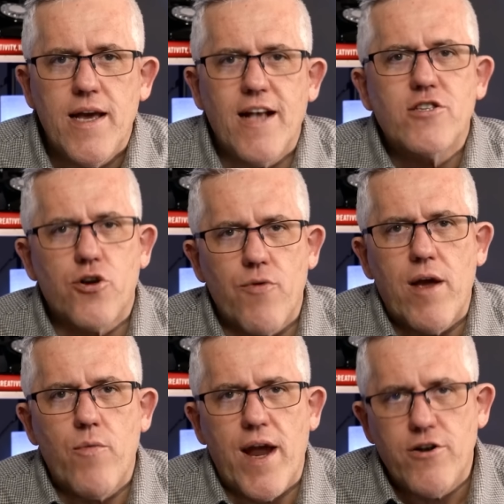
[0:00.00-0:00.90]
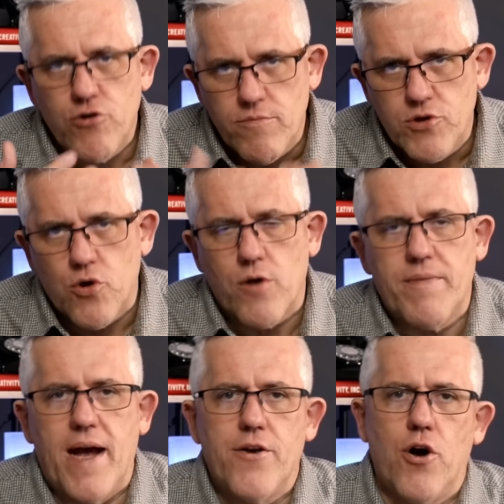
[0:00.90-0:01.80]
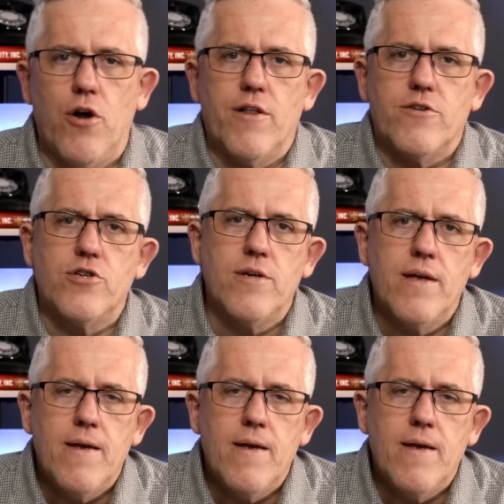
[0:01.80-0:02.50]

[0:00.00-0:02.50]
It's a great way to absorb that knowledge.